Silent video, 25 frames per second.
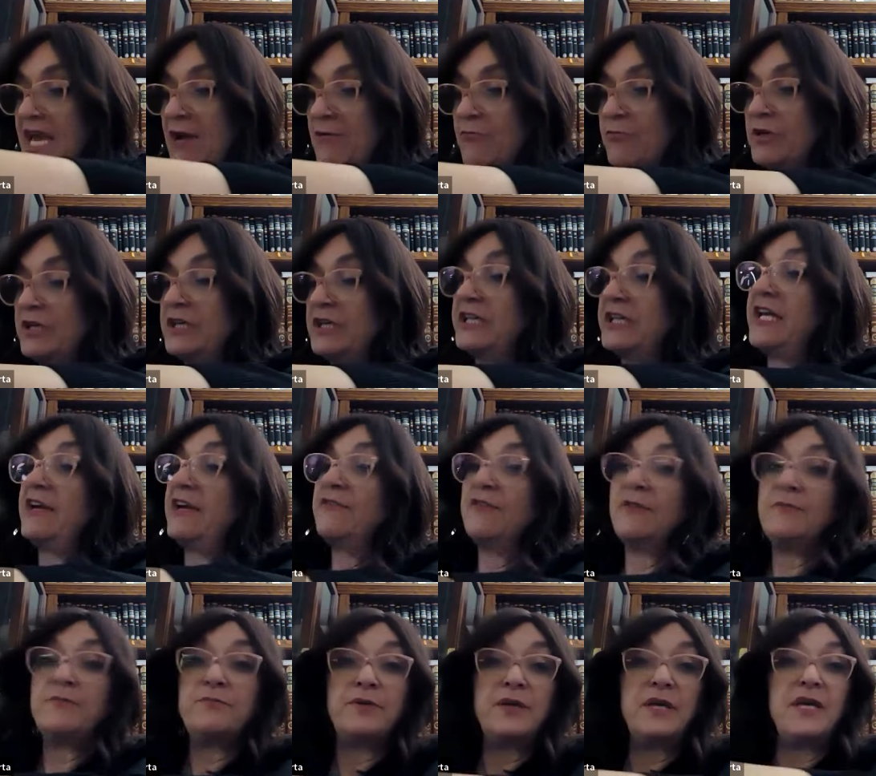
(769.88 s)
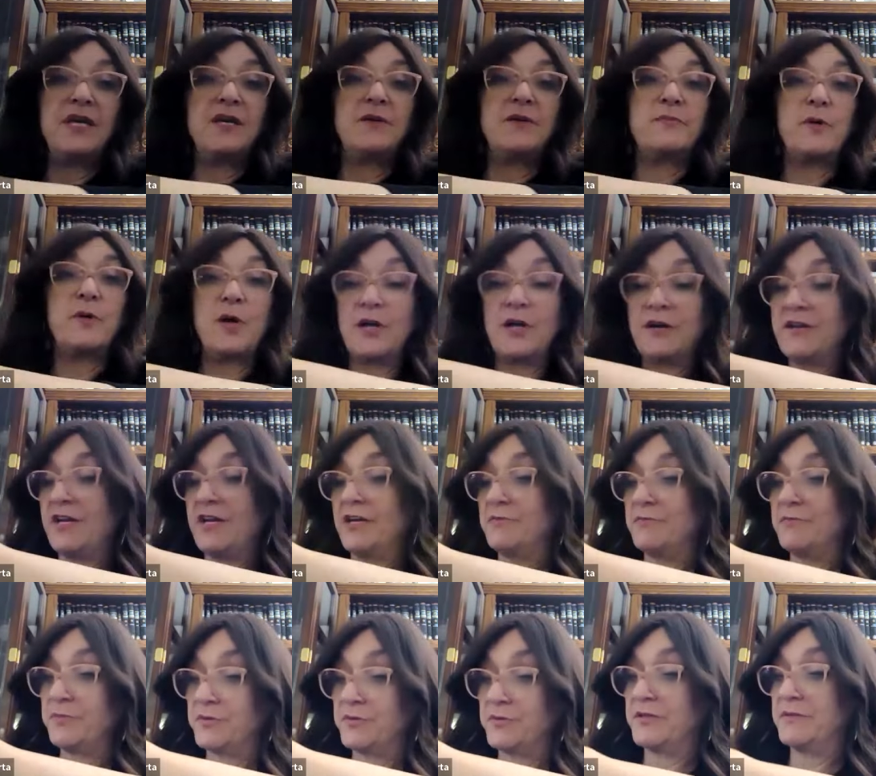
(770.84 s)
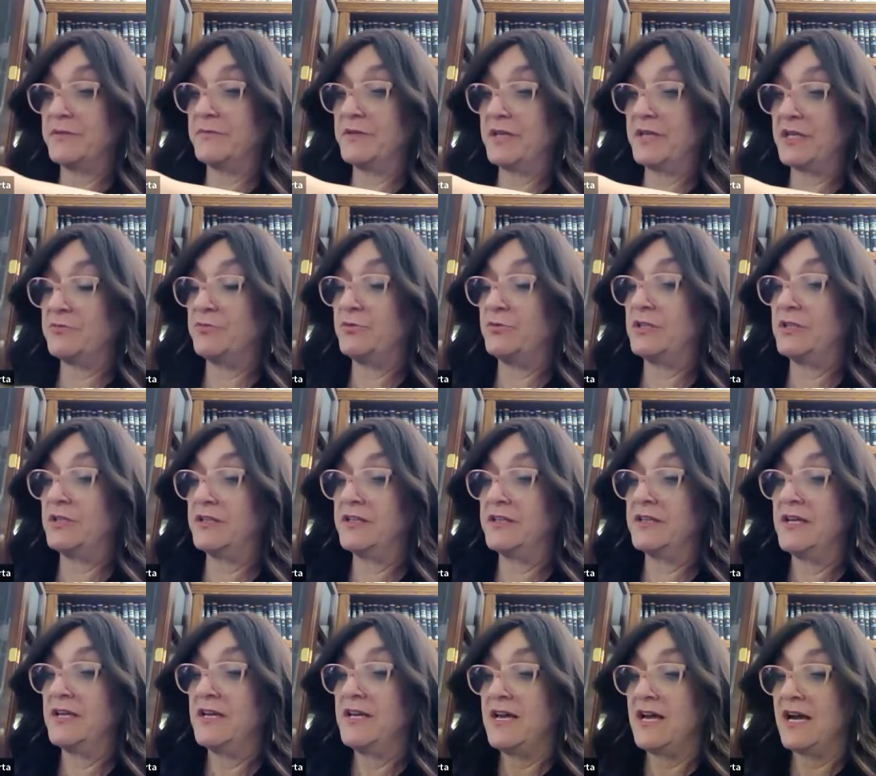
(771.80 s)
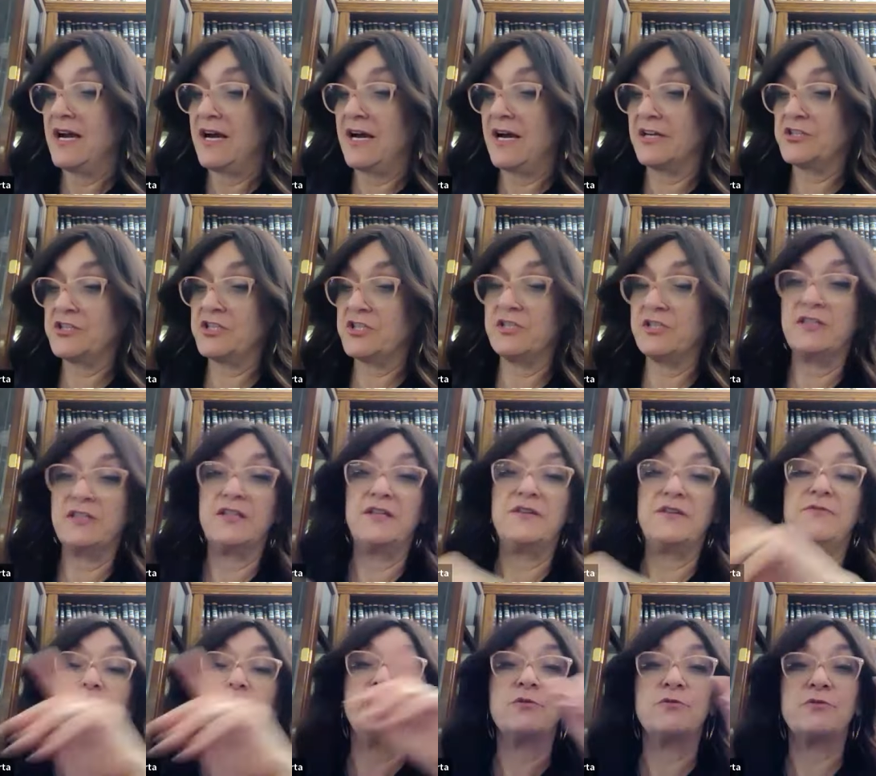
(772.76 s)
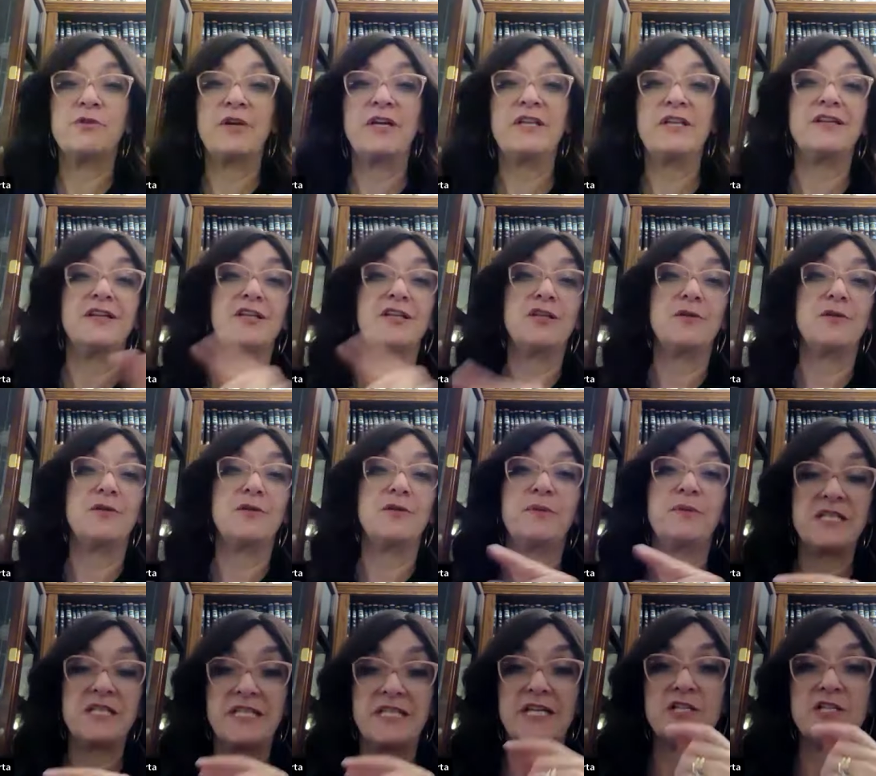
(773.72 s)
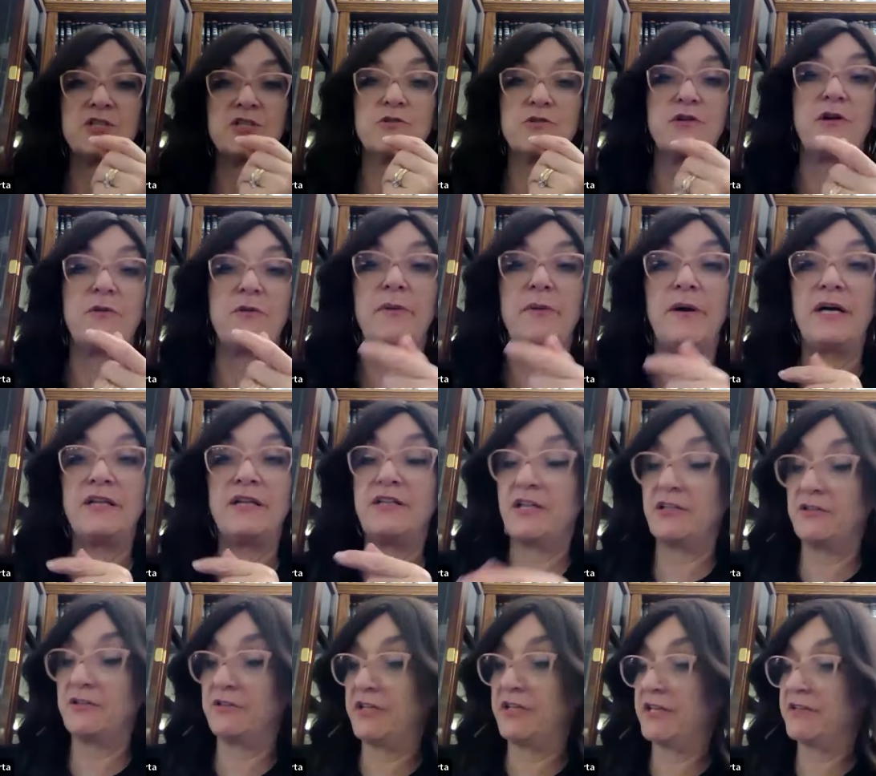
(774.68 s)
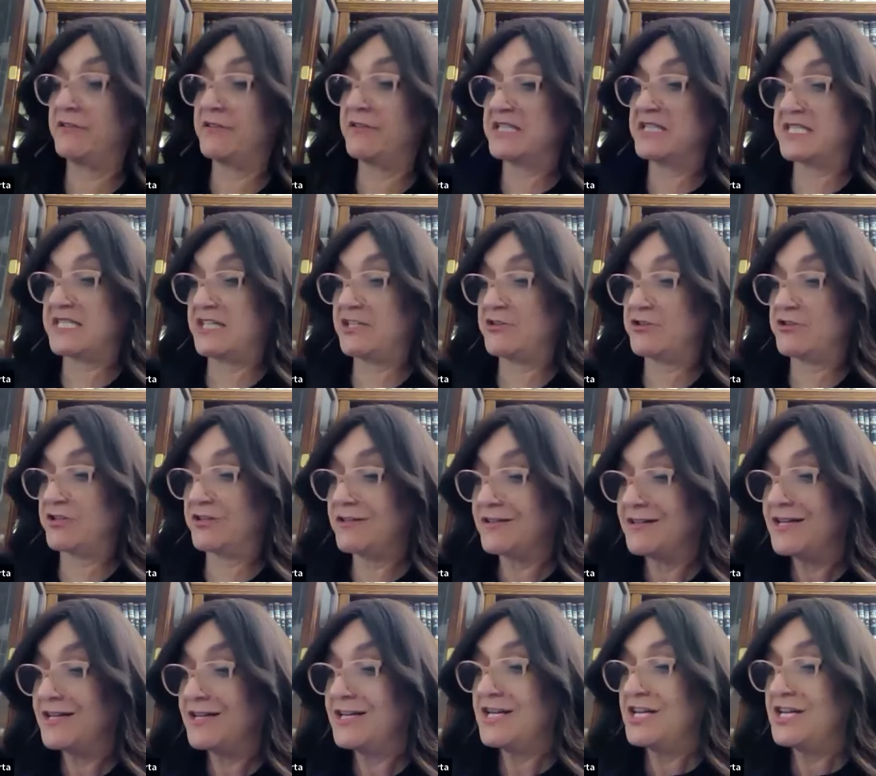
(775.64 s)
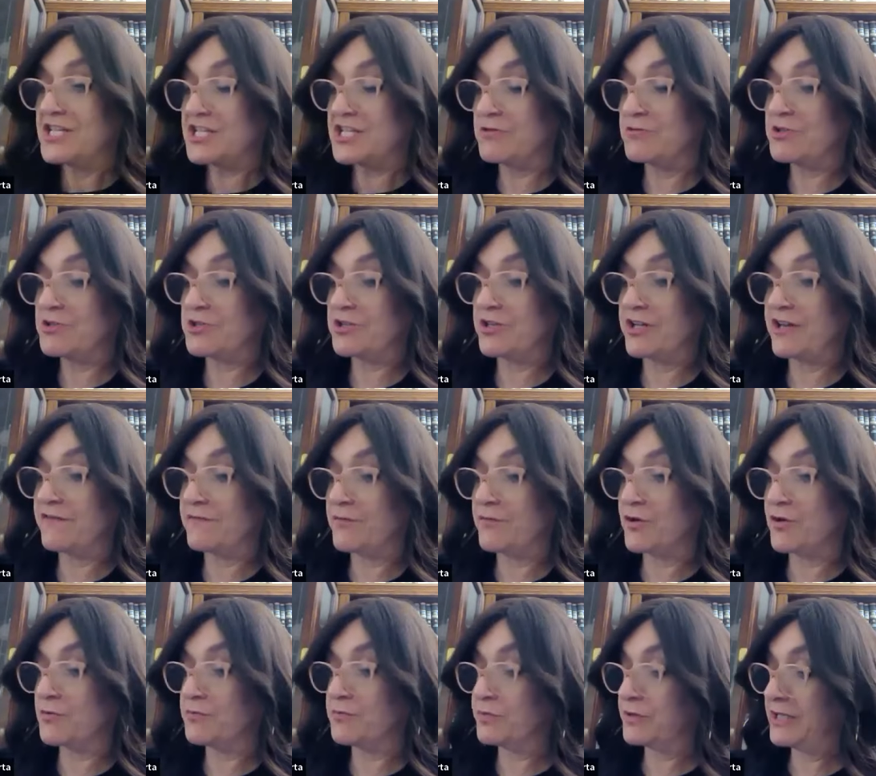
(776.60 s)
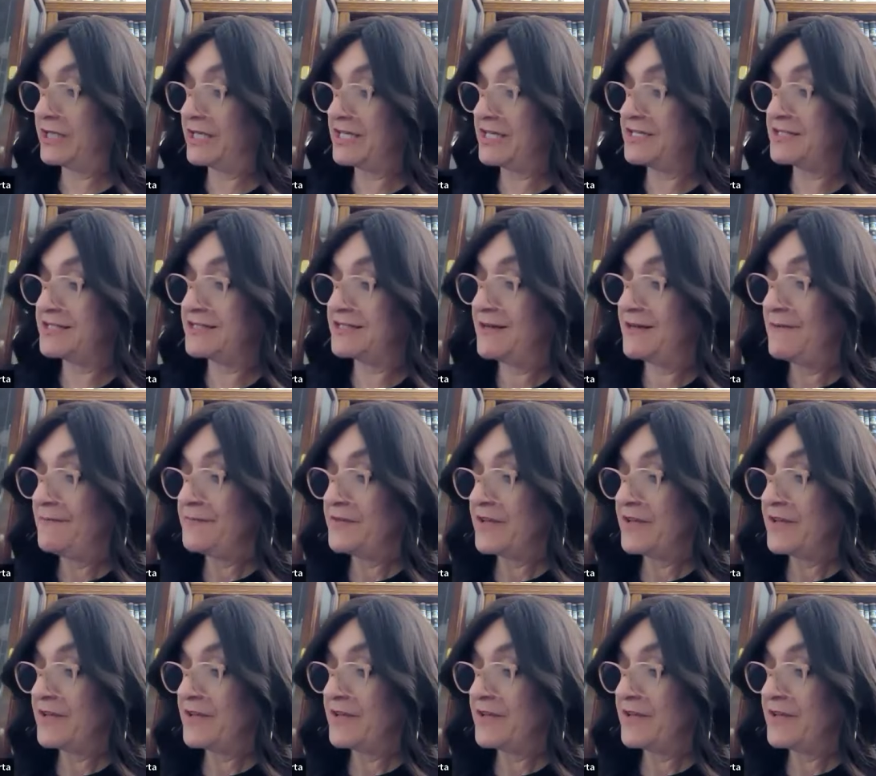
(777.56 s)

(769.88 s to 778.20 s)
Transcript: and we're going to have a big party on Purim, God willing. Actually, we're renting the place next to Chabad, and Hungarian Center, so we should have more place.